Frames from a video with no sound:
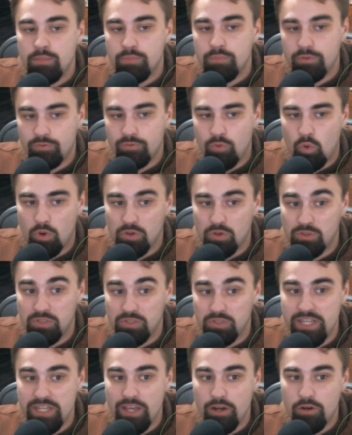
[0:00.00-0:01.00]
before
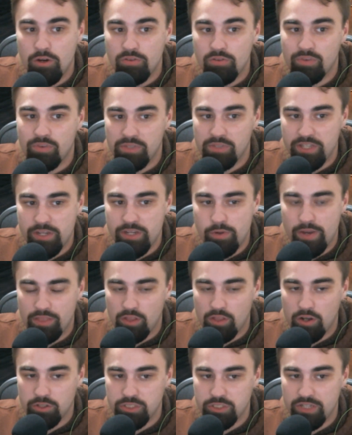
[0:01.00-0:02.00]
Leo from Leo
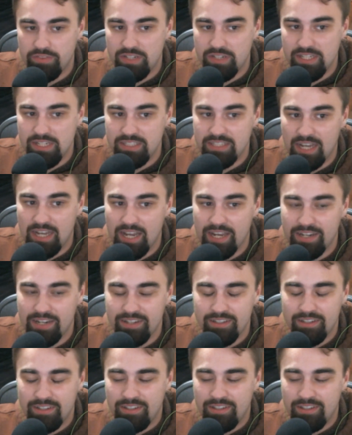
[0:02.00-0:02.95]
and Longevity died.